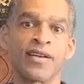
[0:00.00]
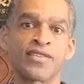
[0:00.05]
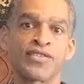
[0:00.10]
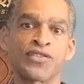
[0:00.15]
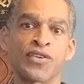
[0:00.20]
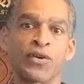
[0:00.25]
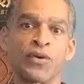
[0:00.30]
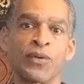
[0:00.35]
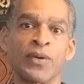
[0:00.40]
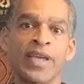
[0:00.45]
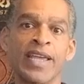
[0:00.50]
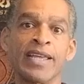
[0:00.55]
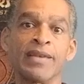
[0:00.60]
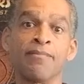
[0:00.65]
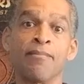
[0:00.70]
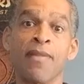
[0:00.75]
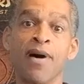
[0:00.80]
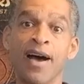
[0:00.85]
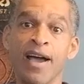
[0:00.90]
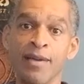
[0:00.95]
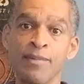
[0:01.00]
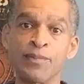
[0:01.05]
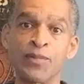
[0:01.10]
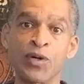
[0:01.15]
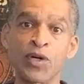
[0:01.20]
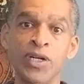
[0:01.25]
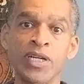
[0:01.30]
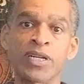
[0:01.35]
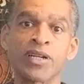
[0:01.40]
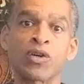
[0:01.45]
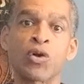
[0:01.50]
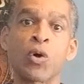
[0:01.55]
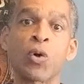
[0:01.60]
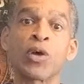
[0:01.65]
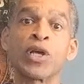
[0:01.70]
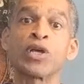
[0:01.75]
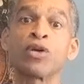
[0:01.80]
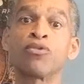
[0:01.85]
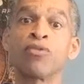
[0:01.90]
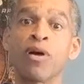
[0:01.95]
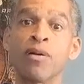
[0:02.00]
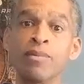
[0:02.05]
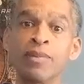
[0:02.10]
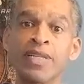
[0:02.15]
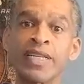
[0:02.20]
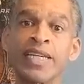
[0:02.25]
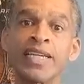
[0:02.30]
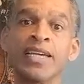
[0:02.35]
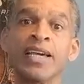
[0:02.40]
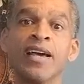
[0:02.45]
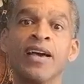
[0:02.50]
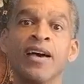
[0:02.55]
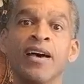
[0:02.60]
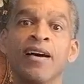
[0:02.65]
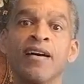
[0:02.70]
So in my book, Corey Crumbly